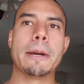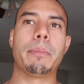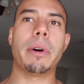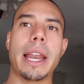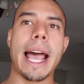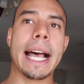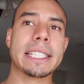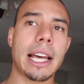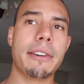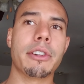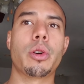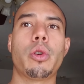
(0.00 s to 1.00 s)
But as
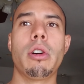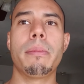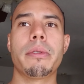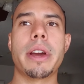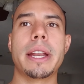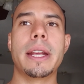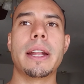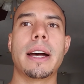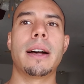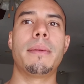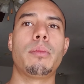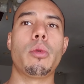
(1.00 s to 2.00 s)
I've incorporated
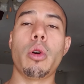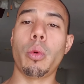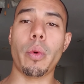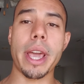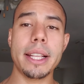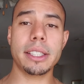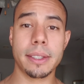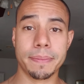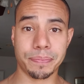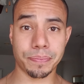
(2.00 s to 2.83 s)
more weights